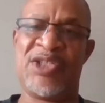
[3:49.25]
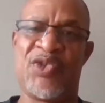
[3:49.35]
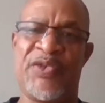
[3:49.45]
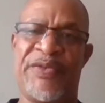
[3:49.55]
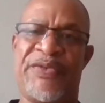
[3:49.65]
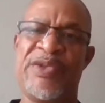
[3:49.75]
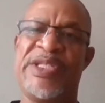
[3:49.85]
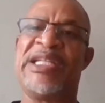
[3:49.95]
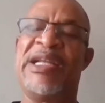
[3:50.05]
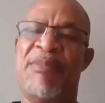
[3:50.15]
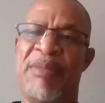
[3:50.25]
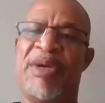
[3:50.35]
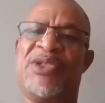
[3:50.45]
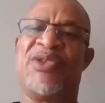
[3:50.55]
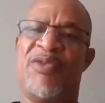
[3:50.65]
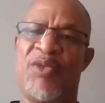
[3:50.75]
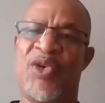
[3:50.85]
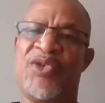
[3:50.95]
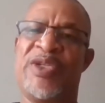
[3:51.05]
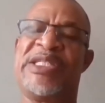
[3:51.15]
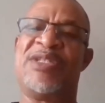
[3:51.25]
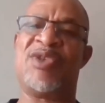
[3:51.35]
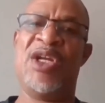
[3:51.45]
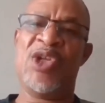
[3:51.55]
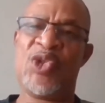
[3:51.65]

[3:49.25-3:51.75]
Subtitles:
is refusing the members of Umkhonto weSizwe